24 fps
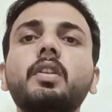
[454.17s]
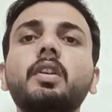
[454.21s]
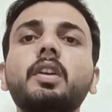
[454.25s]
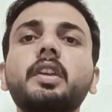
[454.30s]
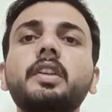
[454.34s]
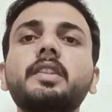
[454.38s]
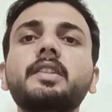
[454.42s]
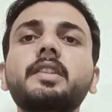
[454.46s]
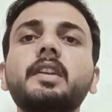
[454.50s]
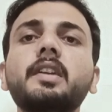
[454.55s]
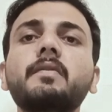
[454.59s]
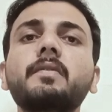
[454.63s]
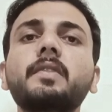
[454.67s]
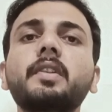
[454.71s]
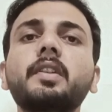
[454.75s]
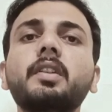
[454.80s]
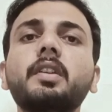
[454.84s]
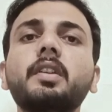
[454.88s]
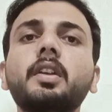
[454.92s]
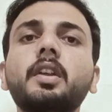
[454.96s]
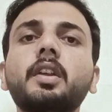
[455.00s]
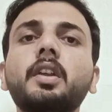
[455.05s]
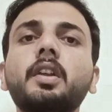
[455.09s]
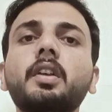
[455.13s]
Example,
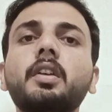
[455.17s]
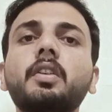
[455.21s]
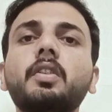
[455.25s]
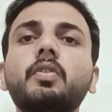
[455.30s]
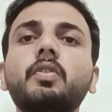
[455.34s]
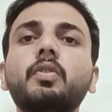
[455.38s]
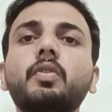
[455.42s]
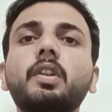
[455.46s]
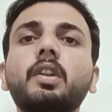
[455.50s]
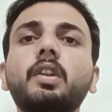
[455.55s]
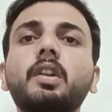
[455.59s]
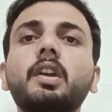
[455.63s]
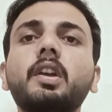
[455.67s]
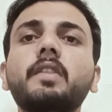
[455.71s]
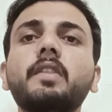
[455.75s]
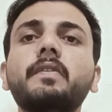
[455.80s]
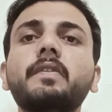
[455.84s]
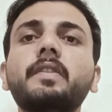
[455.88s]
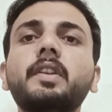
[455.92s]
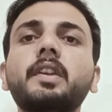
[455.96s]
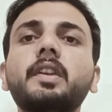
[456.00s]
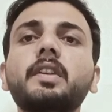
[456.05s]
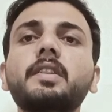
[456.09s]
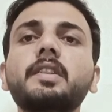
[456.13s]
coral
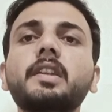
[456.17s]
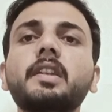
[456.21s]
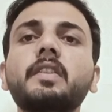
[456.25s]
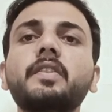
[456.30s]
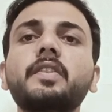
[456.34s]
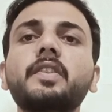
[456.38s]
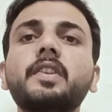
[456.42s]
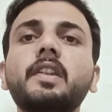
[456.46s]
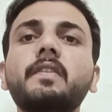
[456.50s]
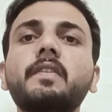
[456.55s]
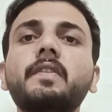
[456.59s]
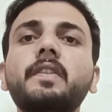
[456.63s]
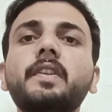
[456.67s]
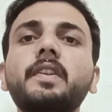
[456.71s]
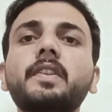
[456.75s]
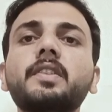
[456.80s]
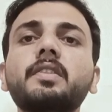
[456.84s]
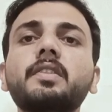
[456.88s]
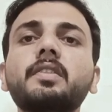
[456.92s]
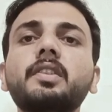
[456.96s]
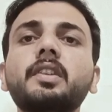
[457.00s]
shellfish,